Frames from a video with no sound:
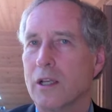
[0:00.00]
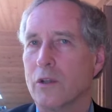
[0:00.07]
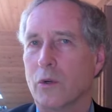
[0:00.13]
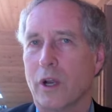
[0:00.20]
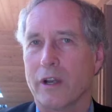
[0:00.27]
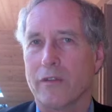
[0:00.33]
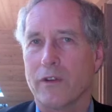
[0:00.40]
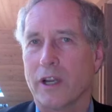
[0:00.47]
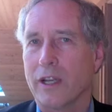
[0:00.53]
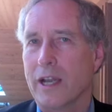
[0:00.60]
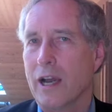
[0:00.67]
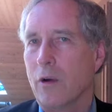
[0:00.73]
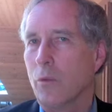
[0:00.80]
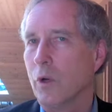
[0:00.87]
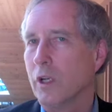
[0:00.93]
try to find
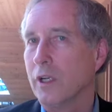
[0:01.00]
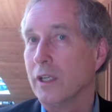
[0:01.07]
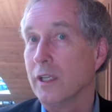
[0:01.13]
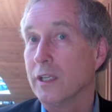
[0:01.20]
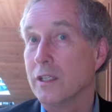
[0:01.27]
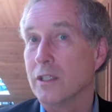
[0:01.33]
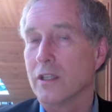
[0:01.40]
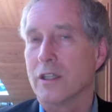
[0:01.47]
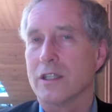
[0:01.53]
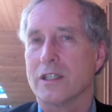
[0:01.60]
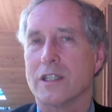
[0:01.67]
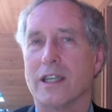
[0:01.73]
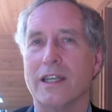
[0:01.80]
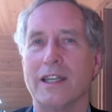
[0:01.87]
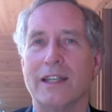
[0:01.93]
out what it is that the
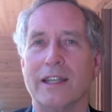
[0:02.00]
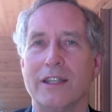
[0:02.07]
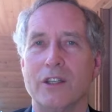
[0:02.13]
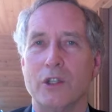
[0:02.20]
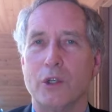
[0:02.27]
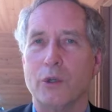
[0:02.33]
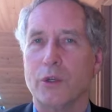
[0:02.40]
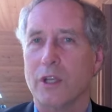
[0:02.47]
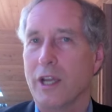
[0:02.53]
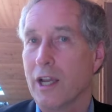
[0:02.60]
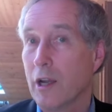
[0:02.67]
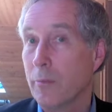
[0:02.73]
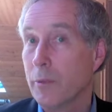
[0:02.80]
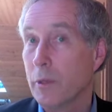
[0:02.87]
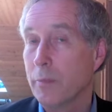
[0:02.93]
city can do to
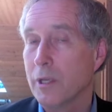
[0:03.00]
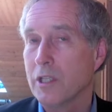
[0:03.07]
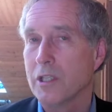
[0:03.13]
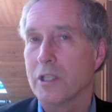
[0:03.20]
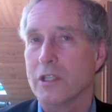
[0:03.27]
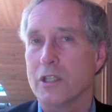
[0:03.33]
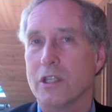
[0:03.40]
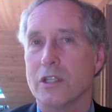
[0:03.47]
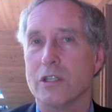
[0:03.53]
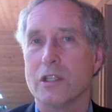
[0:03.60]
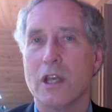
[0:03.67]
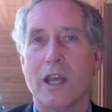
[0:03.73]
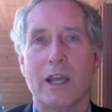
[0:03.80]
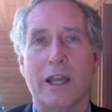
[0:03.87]
help the businesses,